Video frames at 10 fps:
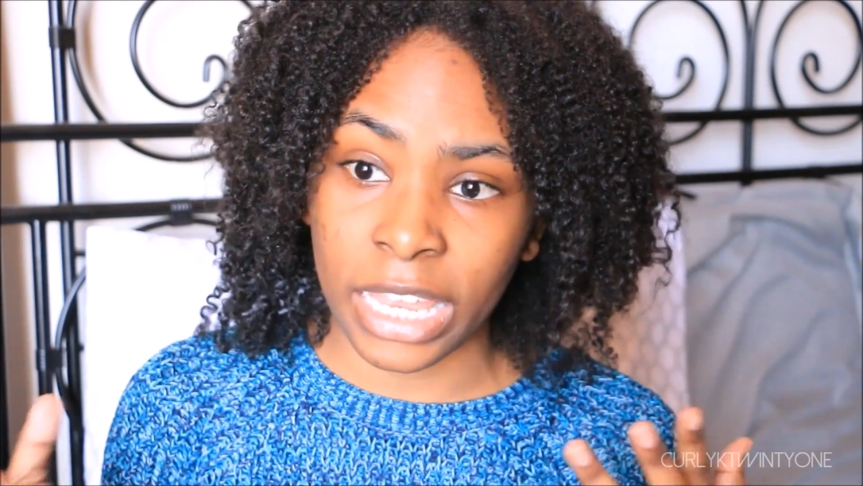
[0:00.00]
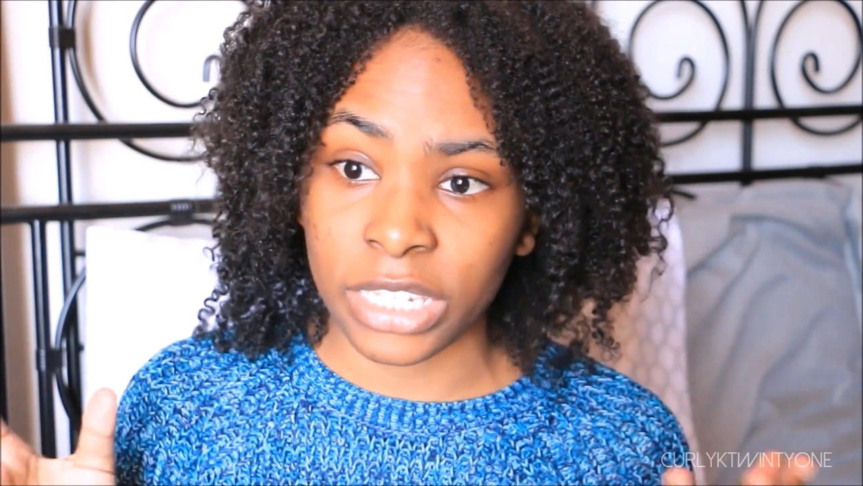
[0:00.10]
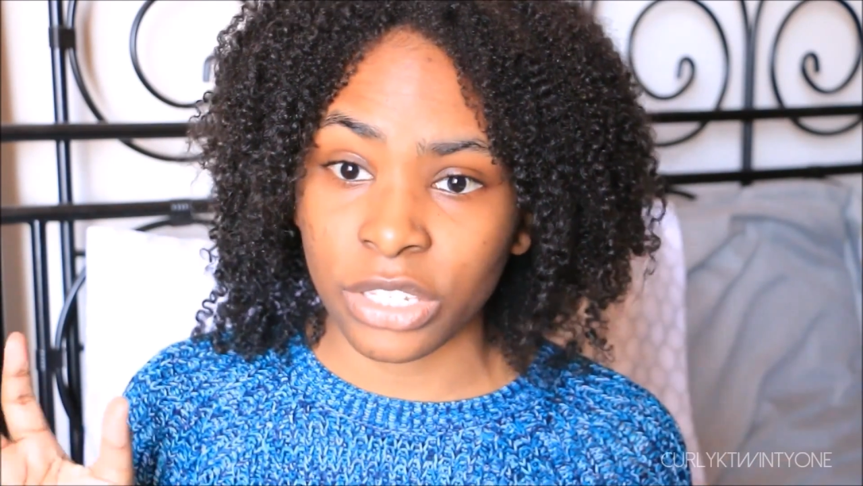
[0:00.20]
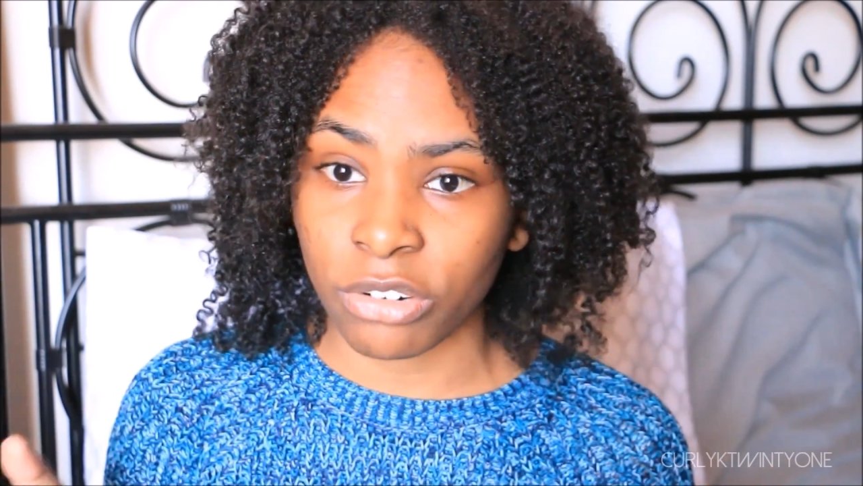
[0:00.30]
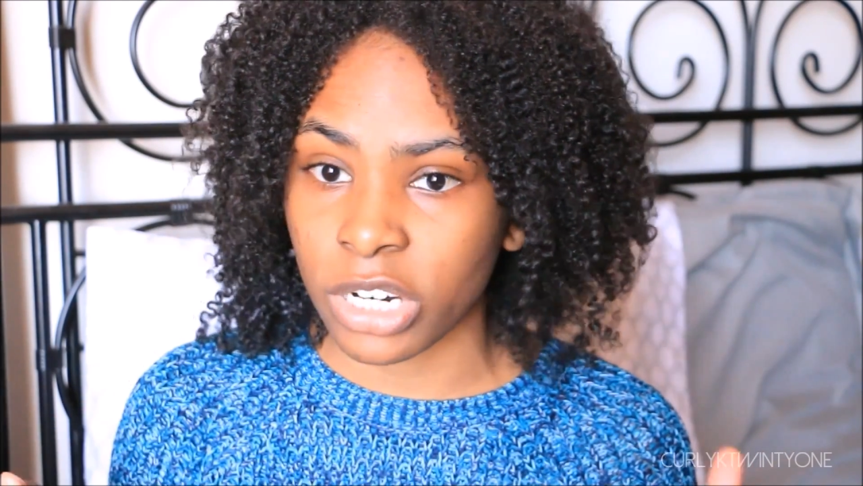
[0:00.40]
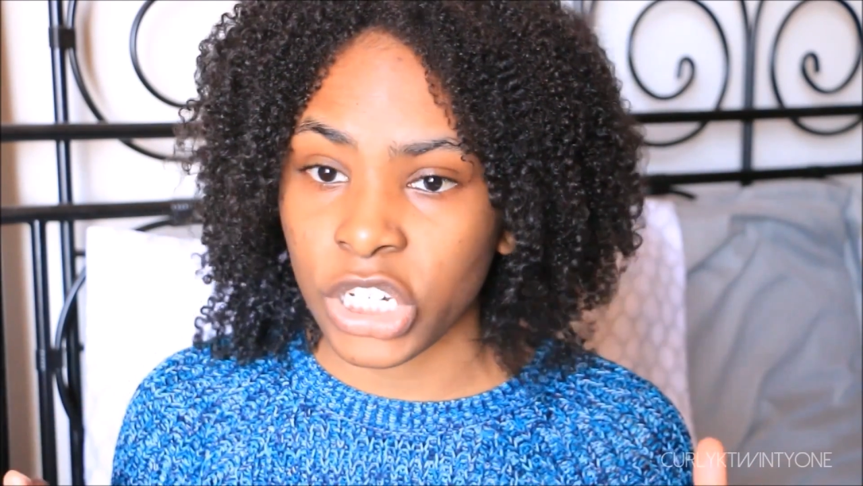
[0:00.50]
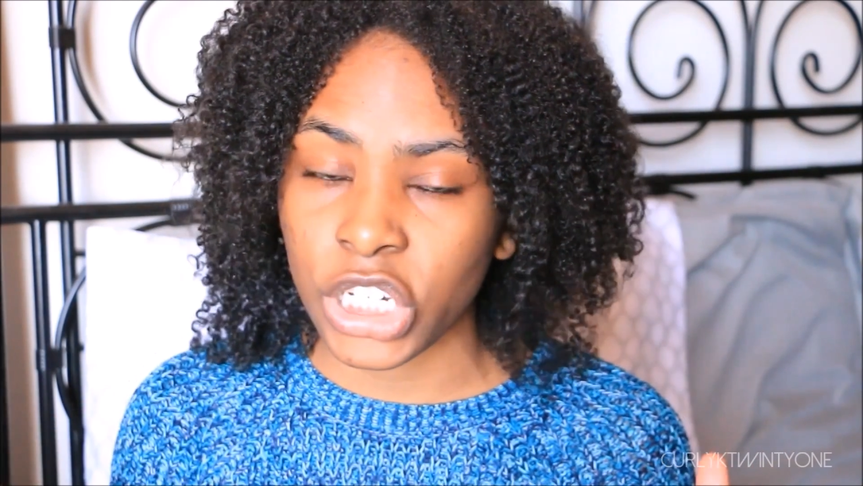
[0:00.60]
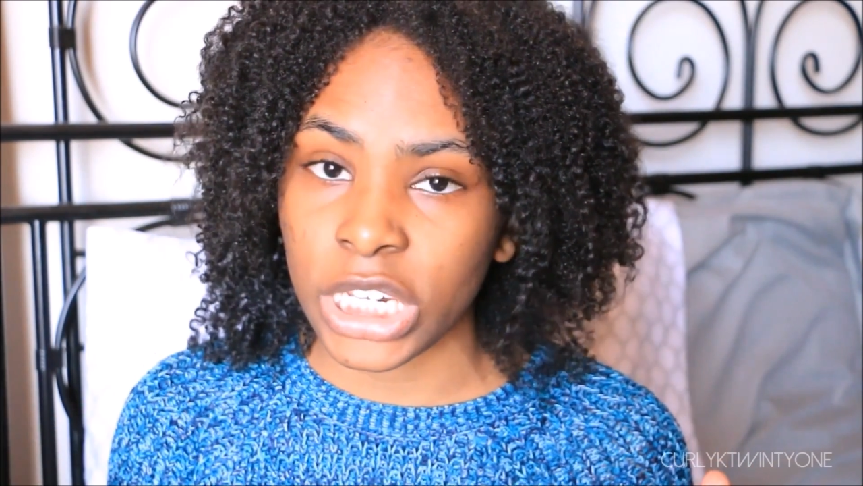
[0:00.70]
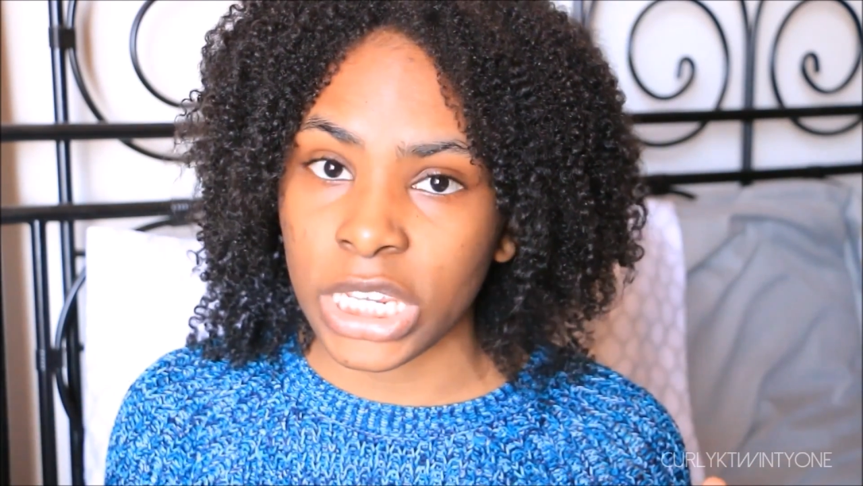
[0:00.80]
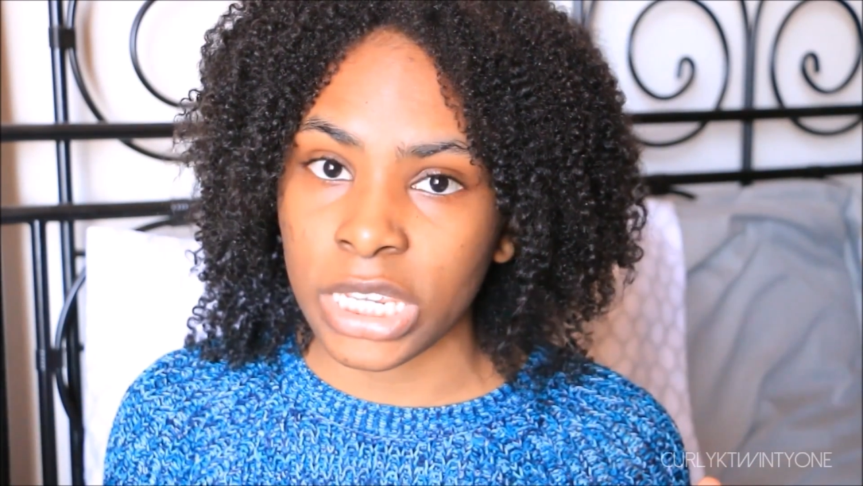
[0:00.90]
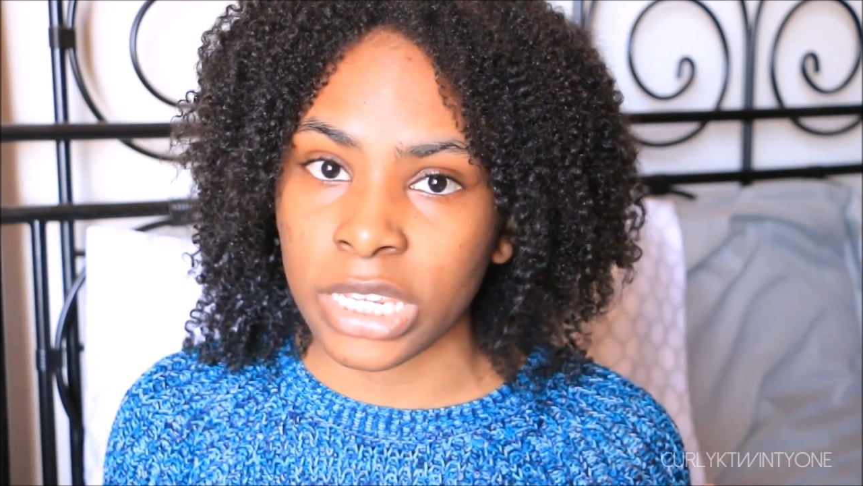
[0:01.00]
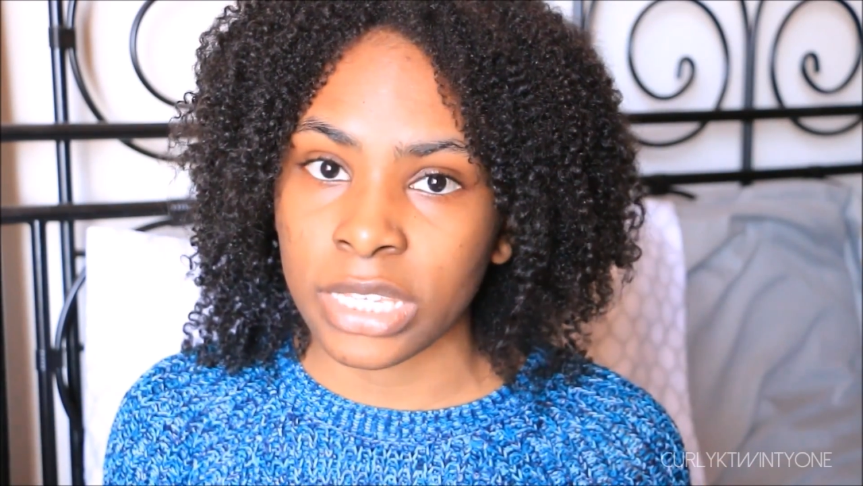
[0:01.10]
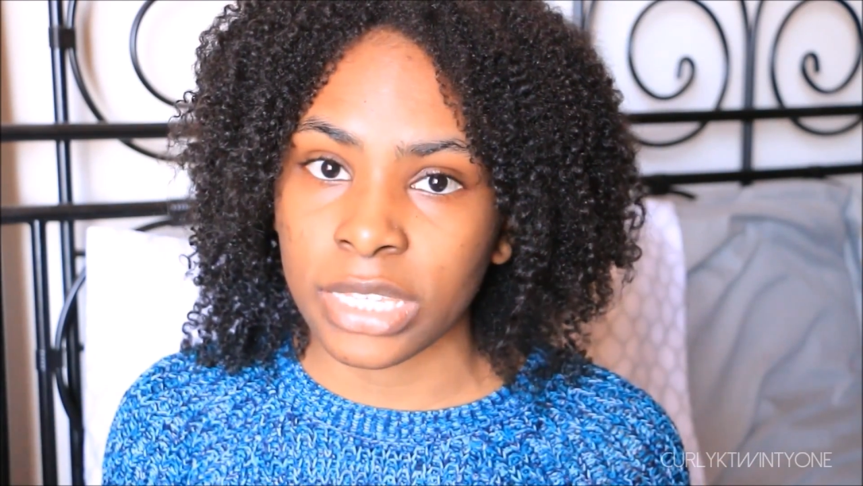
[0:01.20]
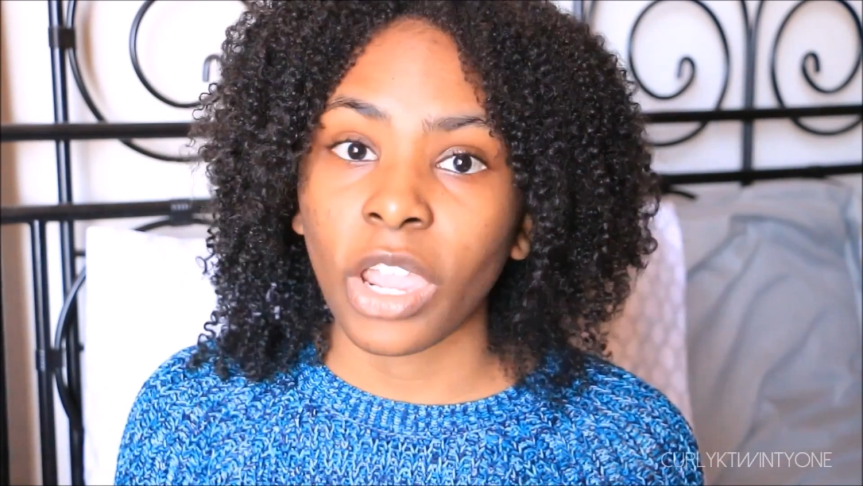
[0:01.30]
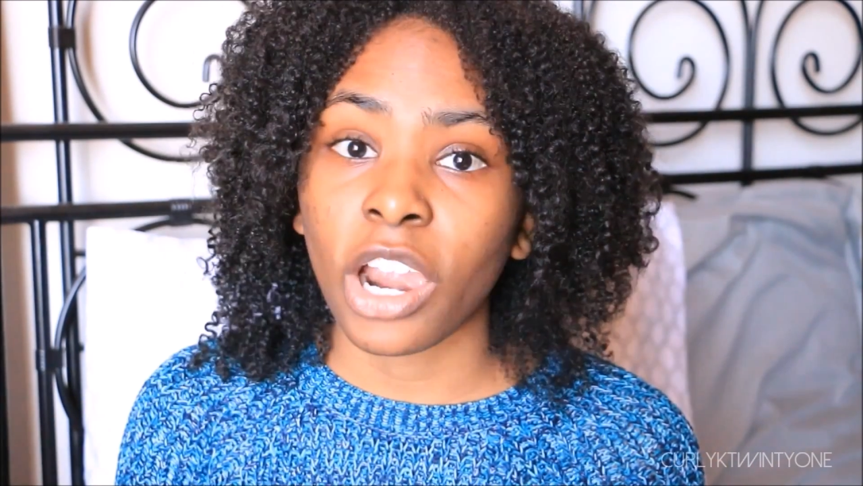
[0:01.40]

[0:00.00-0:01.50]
satin scrunchies